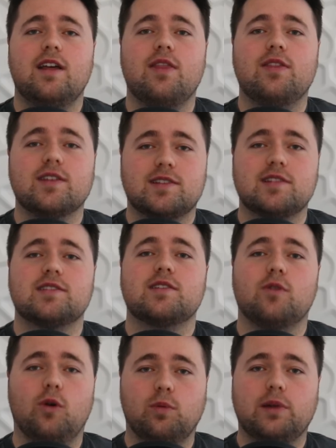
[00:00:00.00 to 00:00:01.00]
This is
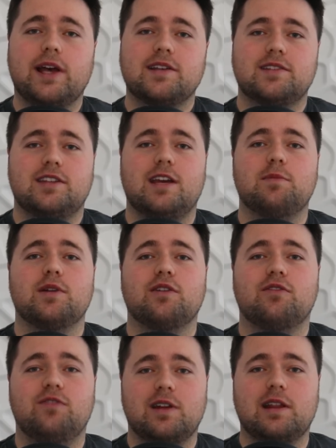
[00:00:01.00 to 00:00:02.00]
the All Blacks team that I
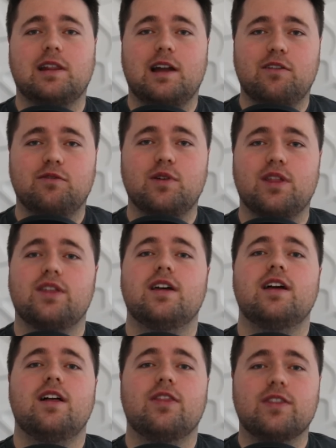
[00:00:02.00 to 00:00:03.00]
fell in love with.
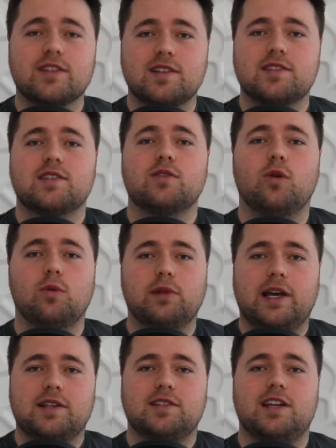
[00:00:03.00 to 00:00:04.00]
This is the All
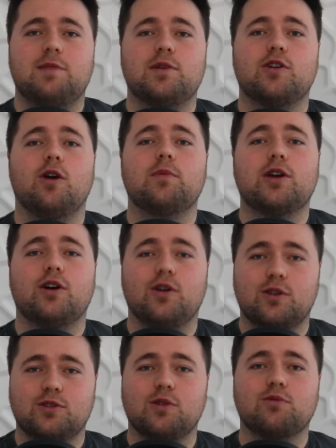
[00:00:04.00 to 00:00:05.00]
Blacks team that got me
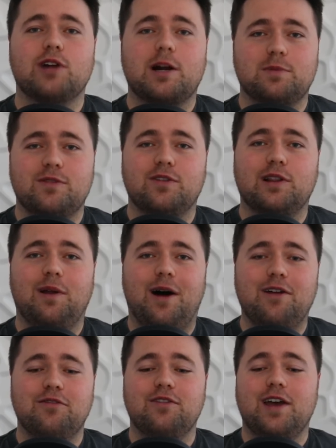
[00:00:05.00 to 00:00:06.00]
hooked on rugby for
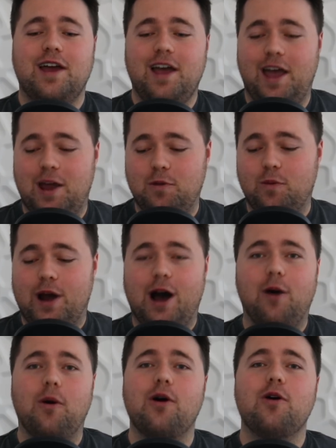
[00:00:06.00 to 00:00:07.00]
life. And
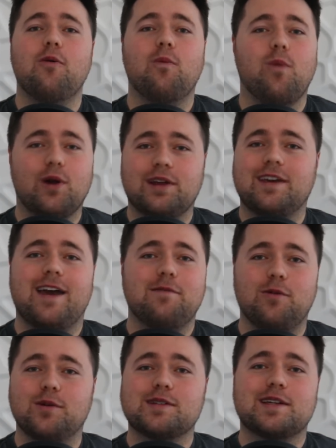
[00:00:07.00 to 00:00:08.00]
wow, what a game
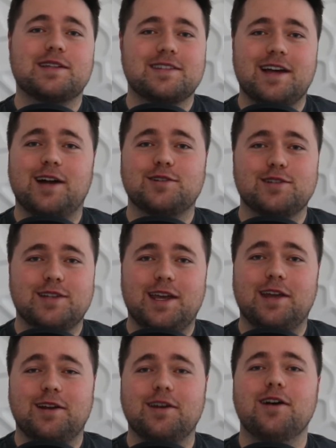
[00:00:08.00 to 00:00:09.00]
it was against
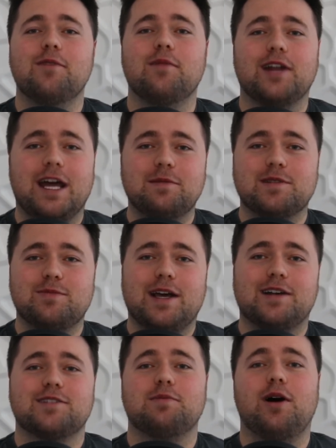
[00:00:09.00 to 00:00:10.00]
Argentina. My name's
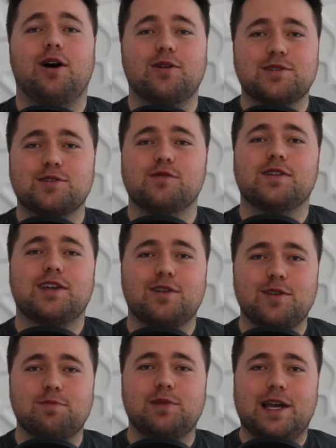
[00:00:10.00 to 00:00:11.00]
Max, I'm the host over here
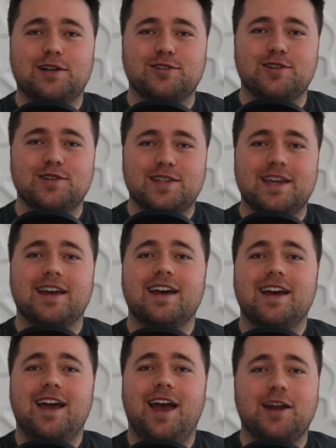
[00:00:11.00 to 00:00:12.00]
at the Black Jersey,
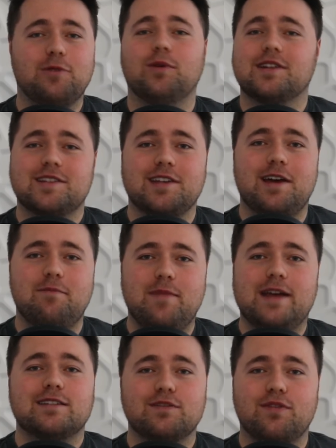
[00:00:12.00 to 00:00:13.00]
and I want to say a
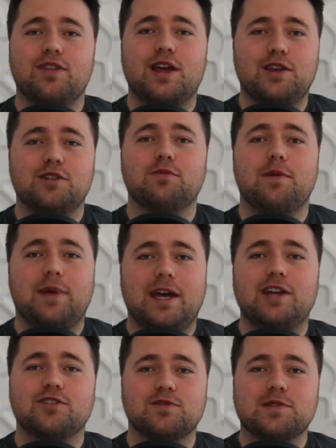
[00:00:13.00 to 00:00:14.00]
massive thank you to my
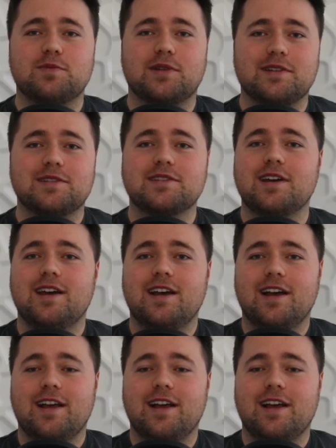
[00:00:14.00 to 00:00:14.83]
patrons because